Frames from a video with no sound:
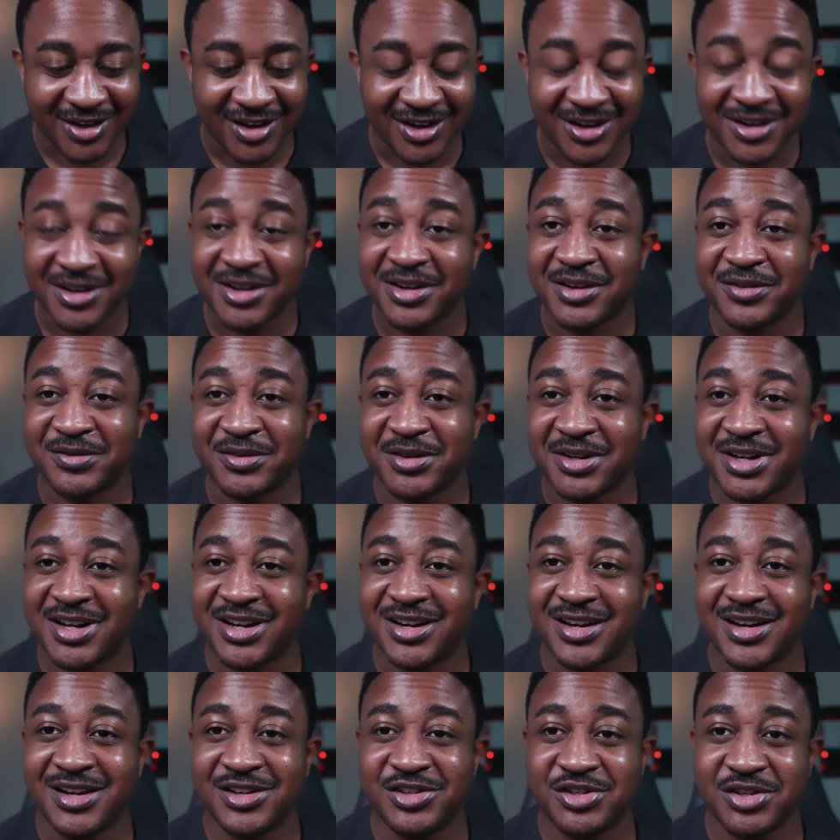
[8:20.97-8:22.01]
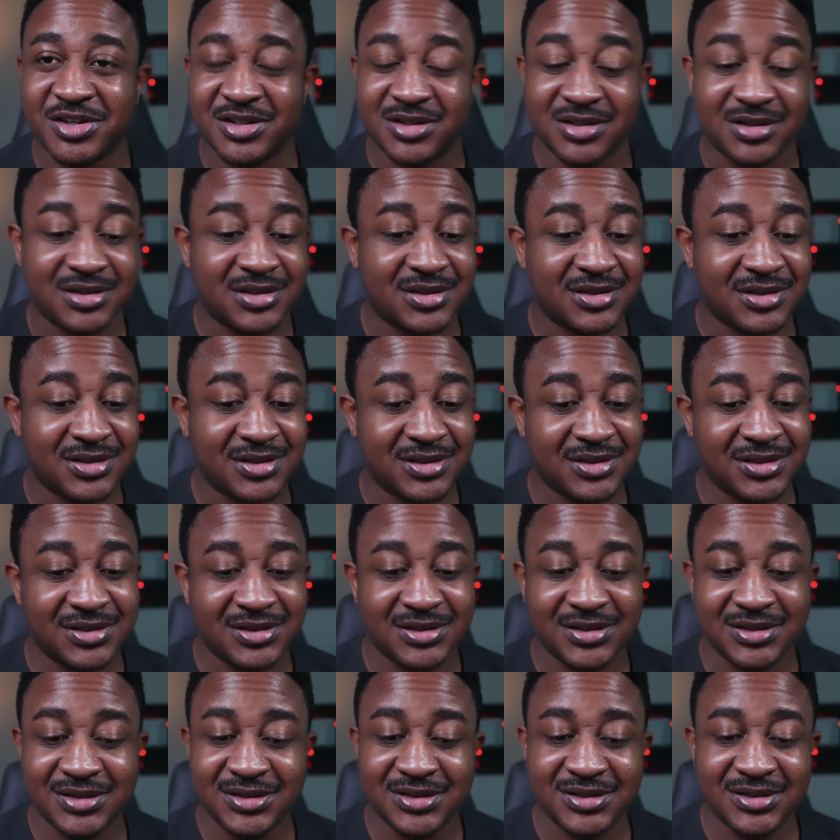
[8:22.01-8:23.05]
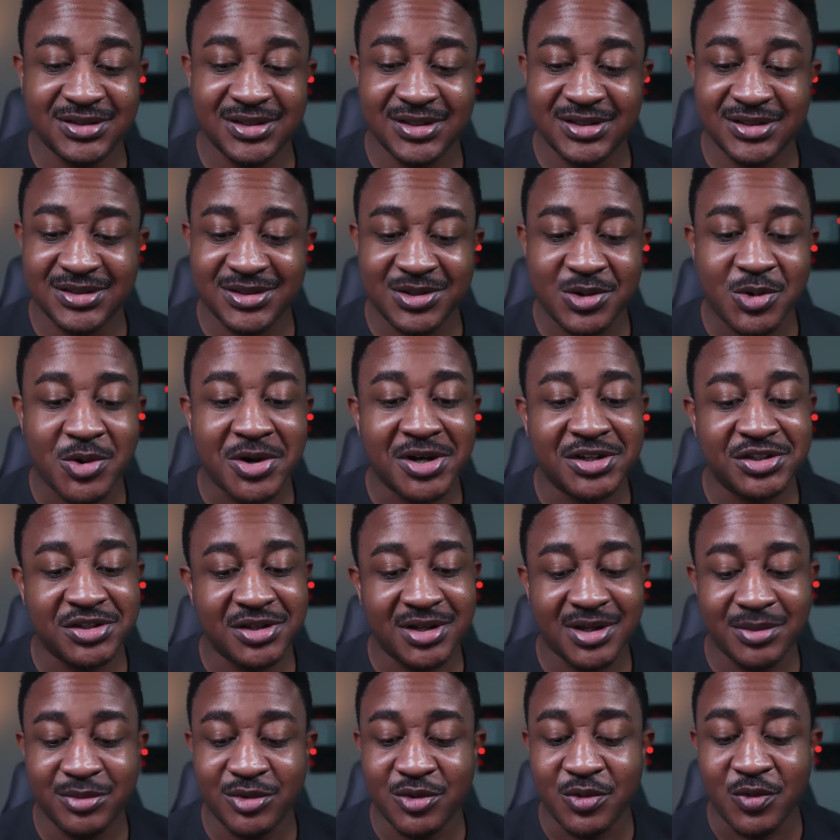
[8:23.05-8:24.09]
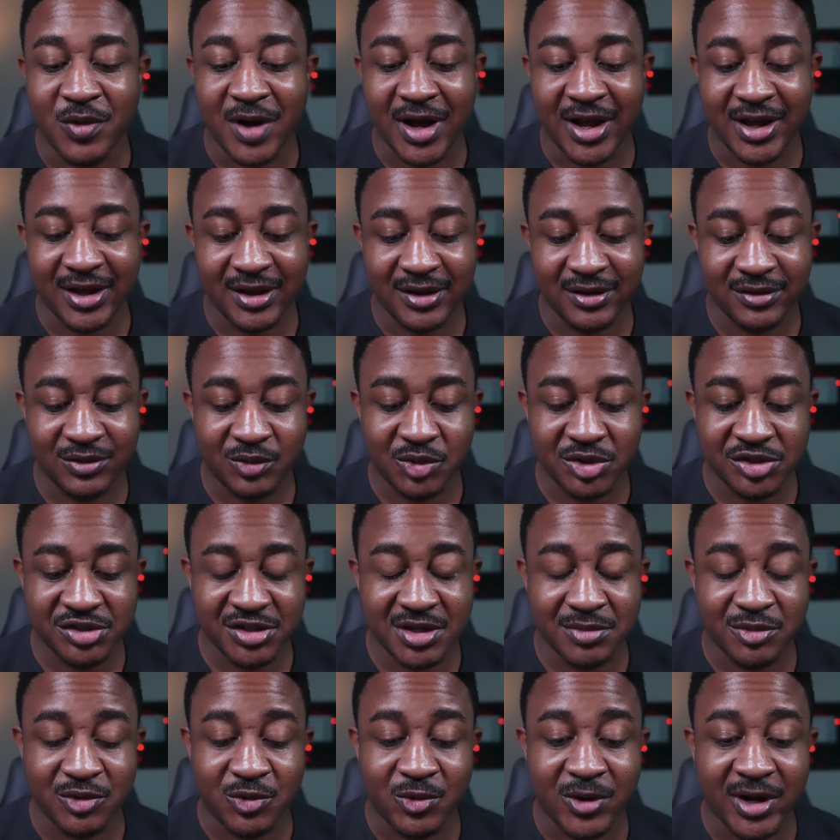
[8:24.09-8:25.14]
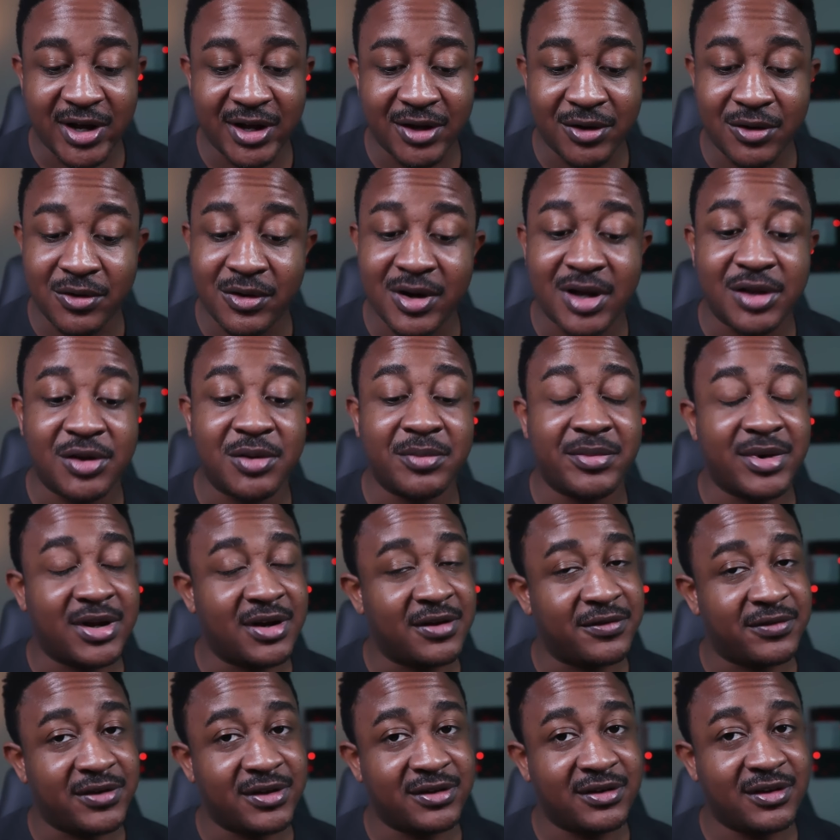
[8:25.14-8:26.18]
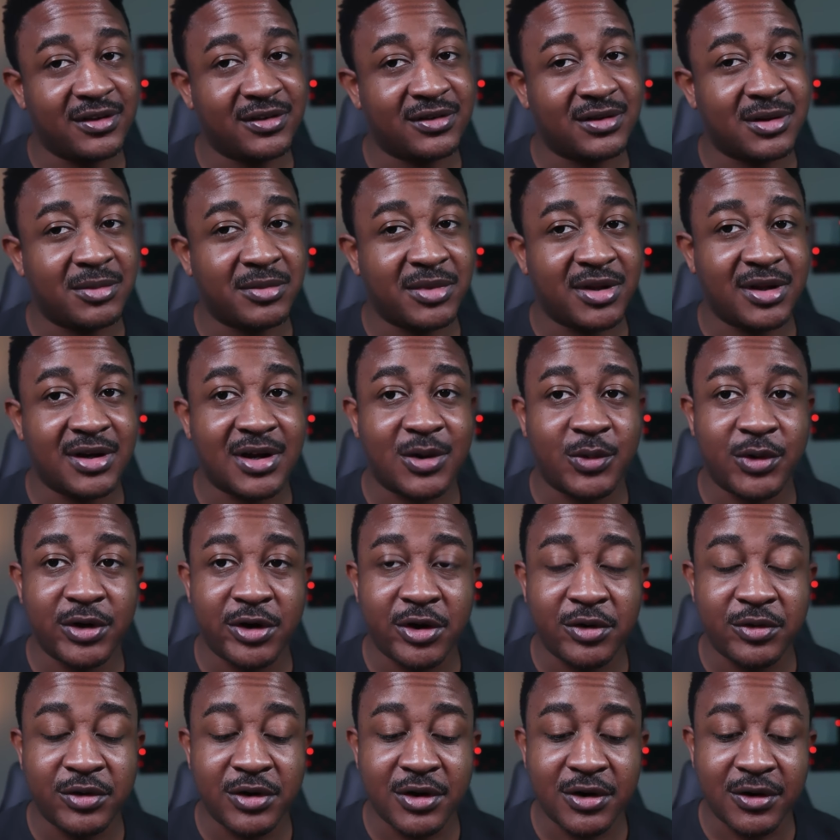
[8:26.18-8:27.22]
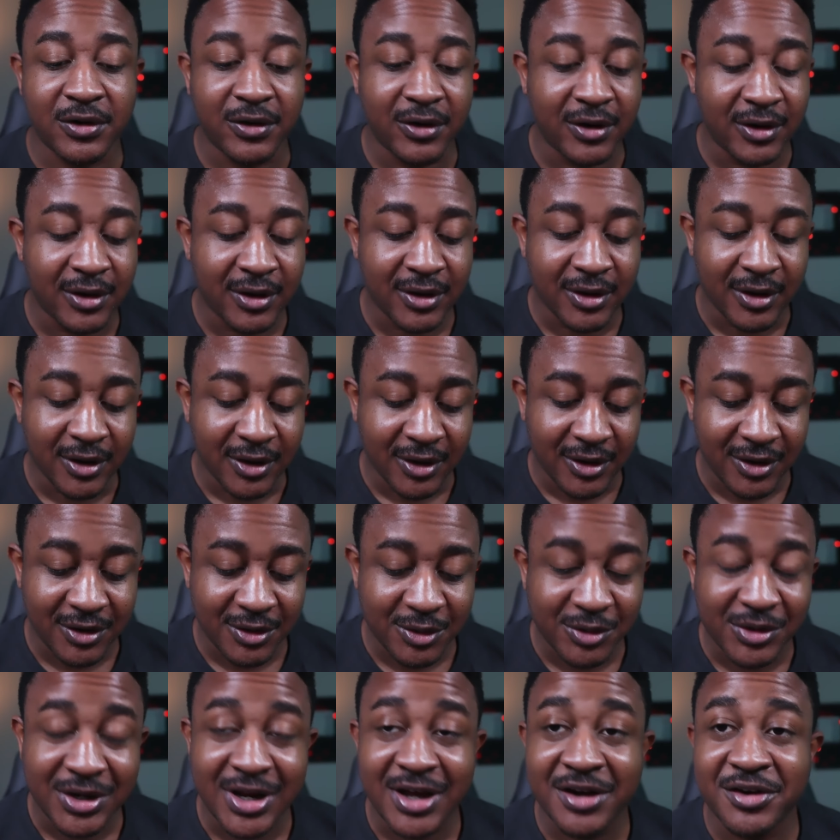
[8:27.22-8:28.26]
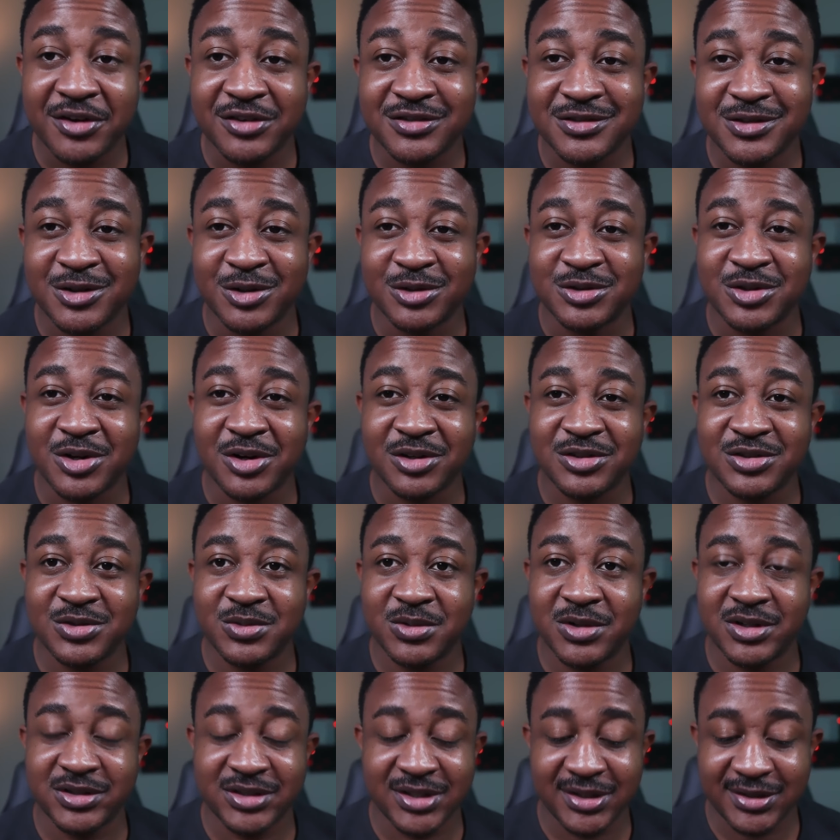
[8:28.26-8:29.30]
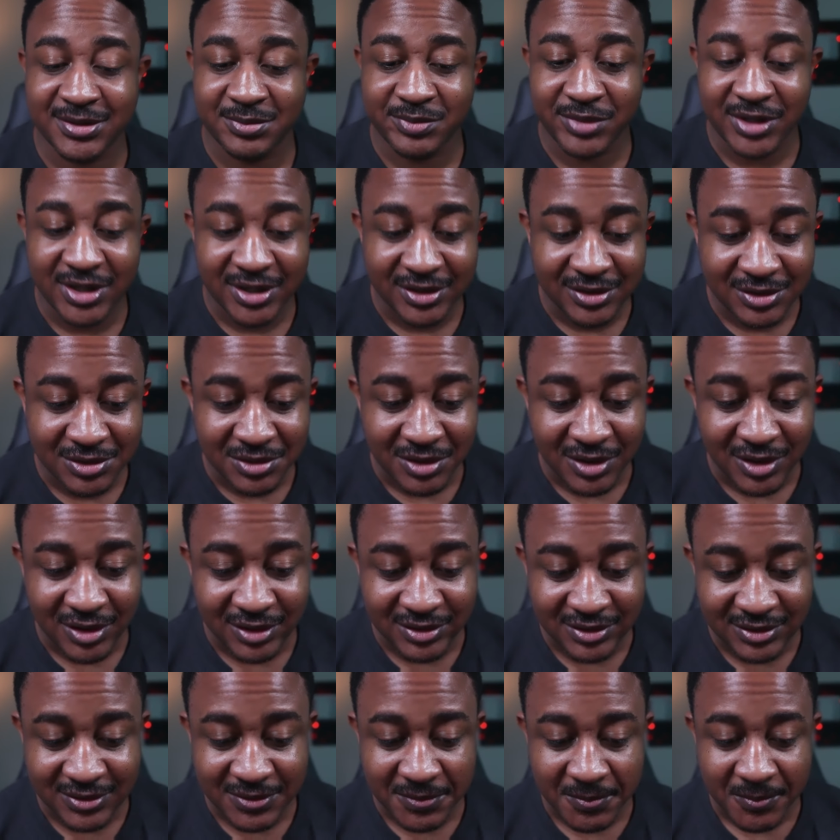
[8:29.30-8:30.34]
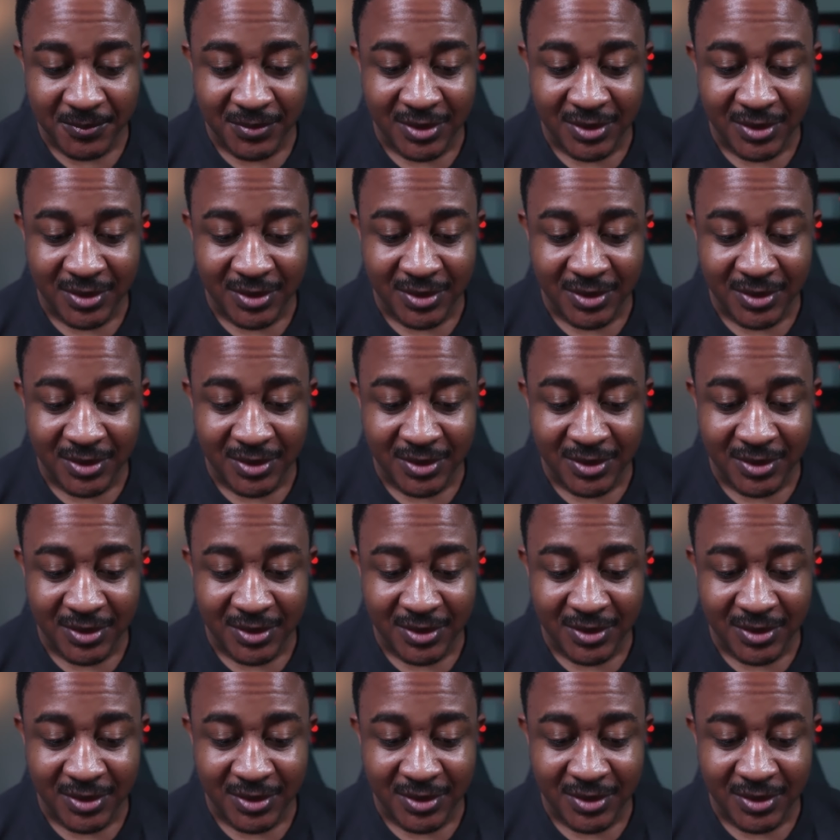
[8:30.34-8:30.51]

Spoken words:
A lot of other nations, it's questionable why. It's questionable why. Or are you benefiting something that we don't know? You know, let us know, talk to us, explain to us.